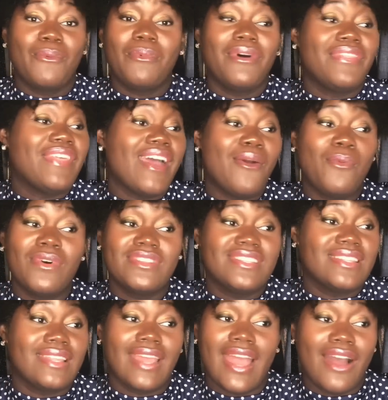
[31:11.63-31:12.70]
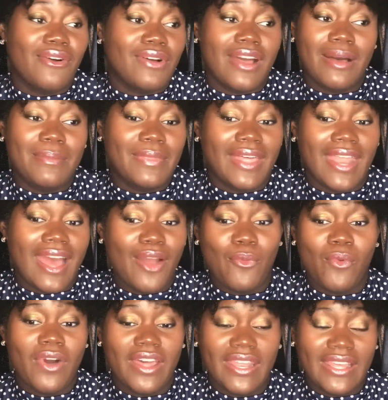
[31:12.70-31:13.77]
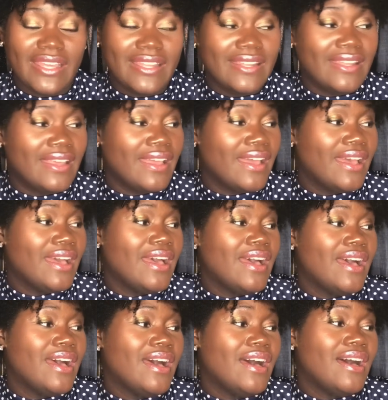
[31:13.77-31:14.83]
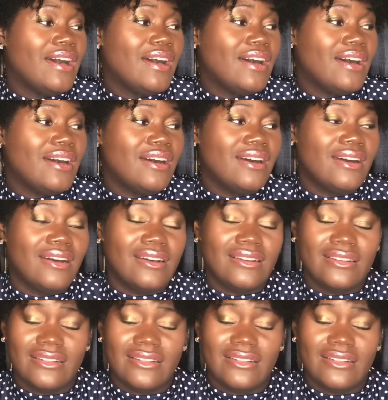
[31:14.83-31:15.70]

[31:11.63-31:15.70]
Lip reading: Well, that wasn't the outcome that I wanted. Oh.